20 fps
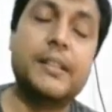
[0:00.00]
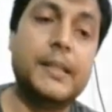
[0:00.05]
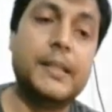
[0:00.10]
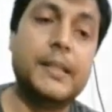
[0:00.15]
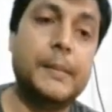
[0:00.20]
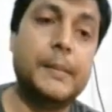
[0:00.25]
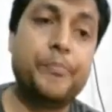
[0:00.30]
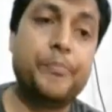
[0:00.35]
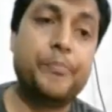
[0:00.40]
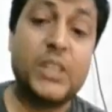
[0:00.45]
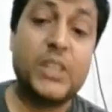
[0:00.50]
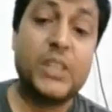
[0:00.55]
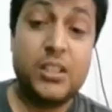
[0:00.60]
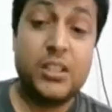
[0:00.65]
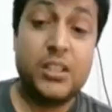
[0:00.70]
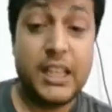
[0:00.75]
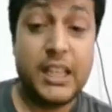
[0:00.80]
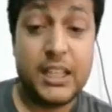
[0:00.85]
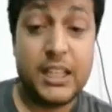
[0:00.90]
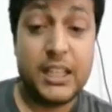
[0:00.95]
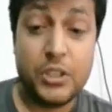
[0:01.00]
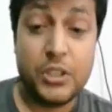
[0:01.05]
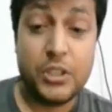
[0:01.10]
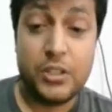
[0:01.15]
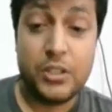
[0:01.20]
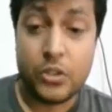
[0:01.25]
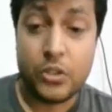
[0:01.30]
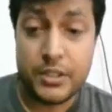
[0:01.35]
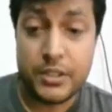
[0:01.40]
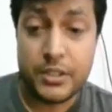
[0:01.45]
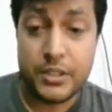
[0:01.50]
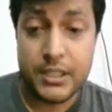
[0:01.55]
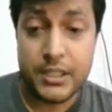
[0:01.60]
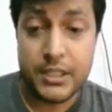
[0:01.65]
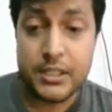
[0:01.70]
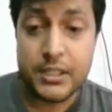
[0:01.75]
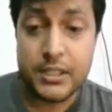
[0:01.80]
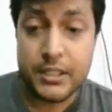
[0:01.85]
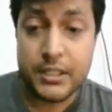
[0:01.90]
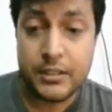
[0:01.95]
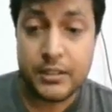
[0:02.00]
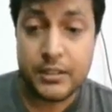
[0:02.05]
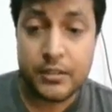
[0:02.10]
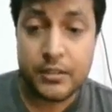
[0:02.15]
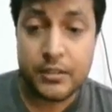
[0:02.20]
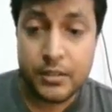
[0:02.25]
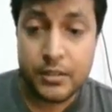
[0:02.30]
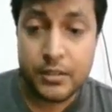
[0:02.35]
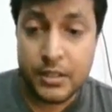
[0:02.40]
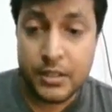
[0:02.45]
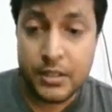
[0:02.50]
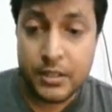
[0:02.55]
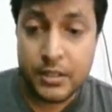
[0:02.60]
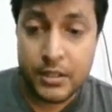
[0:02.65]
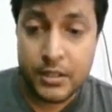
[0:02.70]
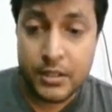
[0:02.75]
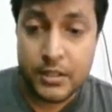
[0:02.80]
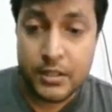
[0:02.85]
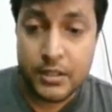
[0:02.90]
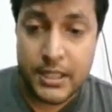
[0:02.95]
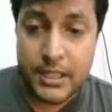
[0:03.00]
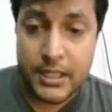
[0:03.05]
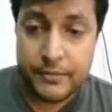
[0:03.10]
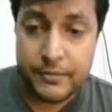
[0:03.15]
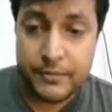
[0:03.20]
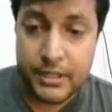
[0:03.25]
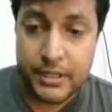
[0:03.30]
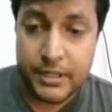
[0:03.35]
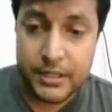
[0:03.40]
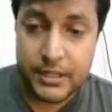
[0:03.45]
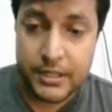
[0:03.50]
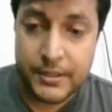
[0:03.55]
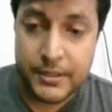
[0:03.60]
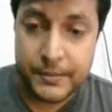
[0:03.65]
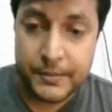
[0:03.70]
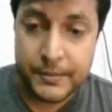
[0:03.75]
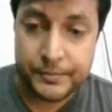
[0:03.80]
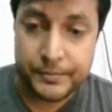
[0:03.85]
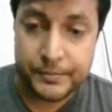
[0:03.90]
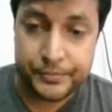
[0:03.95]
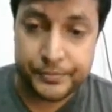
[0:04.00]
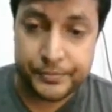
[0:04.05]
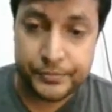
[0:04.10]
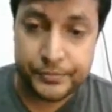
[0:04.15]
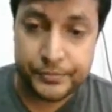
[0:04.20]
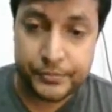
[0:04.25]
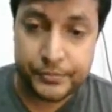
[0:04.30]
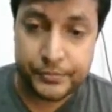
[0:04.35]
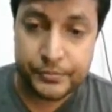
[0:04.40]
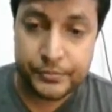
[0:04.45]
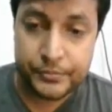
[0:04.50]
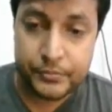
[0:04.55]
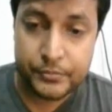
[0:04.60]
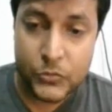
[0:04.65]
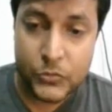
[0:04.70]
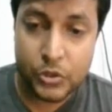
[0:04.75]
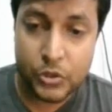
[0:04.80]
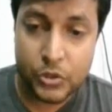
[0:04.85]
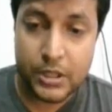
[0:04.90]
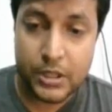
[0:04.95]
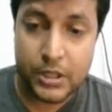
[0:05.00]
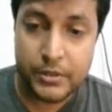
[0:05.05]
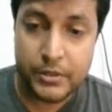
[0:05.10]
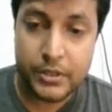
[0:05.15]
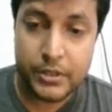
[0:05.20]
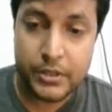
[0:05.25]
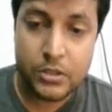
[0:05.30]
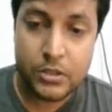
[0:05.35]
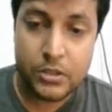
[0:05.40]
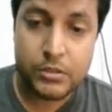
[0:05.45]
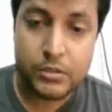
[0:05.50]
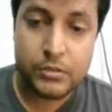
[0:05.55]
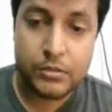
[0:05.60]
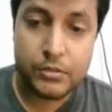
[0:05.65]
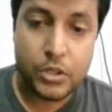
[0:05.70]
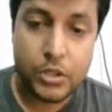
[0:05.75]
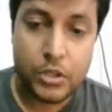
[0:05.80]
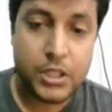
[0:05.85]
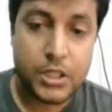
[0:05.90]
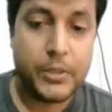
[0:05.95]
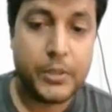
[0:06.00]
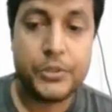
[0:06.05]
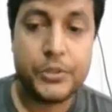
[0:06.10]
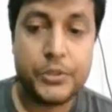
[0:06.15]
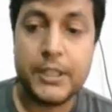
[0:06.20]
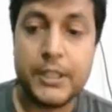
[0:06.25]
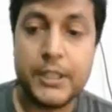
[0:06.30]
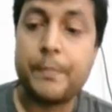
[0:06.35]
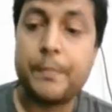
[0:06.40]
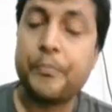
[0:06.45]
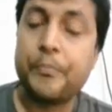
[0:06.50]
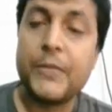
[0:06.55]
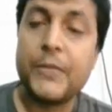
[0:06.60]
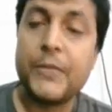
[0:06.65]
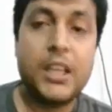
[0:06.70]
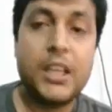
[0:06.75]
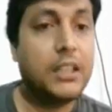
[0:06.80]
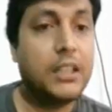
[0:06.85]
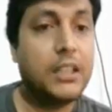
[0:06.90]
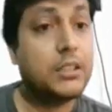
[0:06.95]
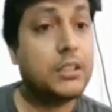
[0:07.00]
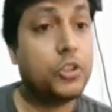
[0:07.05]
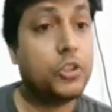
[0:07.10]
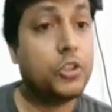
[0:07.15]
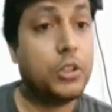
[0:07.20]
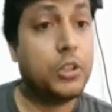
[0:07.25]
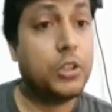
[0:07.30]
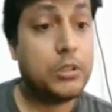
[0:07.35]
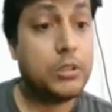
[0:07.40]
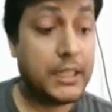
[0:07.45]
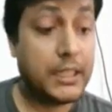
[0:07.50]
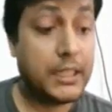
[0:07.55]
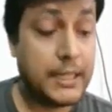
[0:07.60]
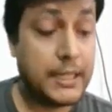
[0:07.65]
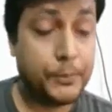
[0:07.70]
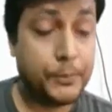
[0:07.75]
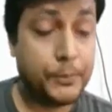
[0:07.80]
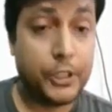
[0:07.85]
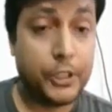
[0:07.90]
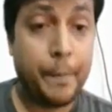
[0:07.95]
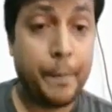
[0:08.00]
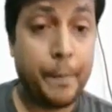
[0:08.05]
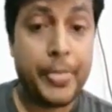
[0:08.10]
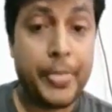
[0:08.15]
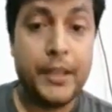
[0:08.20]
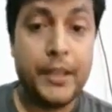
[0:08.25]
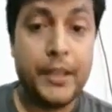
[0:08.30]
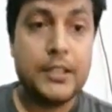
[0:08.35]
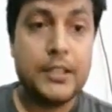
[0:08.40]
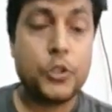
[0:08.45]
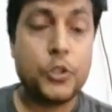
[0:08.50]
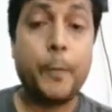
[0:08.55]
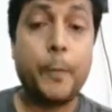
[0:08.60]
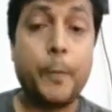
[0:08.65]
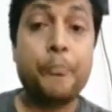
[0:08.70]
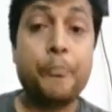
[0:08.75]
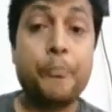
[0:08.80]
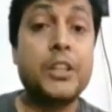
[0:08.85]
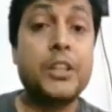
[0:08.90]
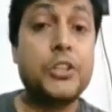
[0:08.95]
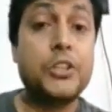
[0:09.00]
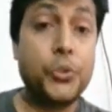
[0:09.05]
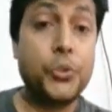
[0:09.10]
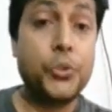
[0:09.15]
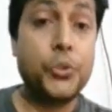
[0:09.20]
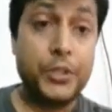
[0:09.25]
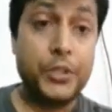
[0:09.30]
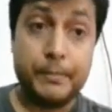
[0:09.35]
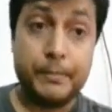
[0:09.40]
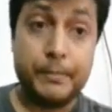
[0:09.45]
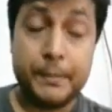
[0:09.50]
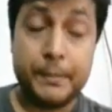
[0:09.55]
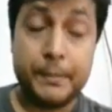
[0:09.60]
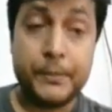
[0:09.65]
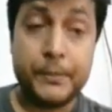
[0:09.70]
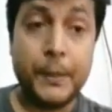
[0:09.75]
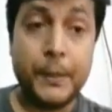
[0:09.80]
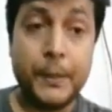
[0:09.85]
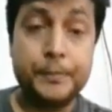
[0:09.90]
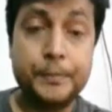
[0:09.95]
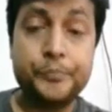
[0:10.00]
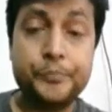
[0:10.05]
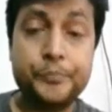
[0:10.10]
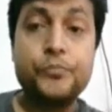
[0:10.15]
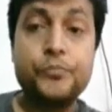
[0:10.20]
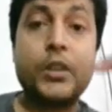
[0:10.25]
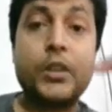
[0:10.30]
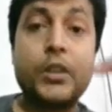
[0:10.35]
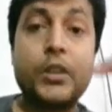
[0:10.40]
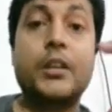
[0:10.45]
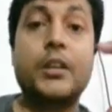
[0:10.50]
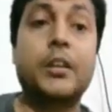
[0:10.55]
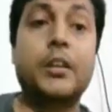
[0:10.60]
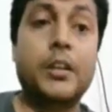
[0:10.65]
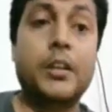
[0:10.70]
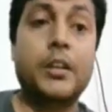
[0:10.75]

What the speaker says: bacteria actually causes syphilis. Okay, we will talk about it, and this is also exception. So do remember